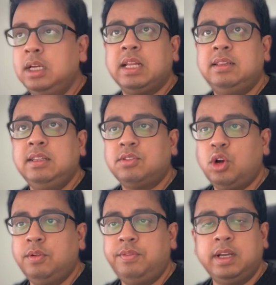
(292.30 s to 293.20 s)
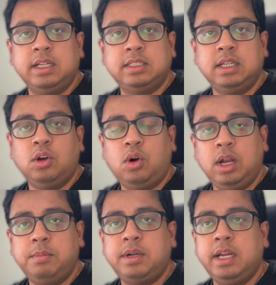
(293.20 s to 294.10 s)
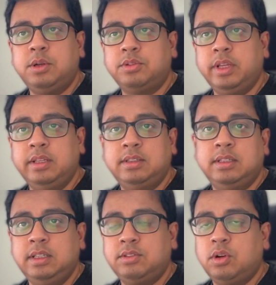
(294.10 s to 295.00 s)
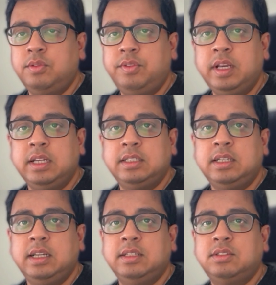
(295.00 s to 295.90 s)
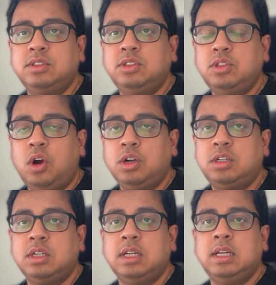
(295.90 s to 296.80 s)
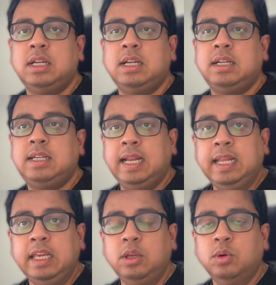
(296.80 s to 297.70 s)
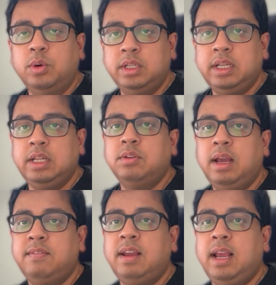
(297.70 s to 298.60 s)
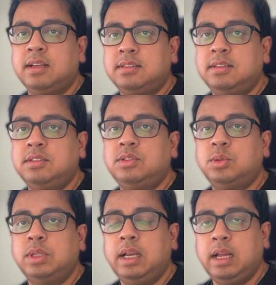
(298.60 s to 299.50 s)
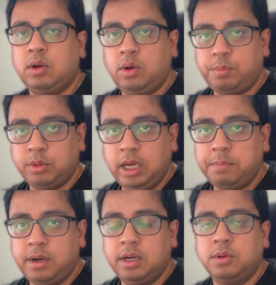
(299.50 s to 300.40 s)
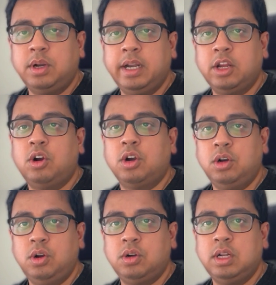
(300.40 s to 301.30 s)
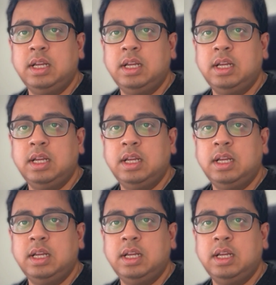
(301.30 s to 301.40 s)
This configuration, all I'm trying to say is that this configuration is not telling you whether you have access to that particular record or not.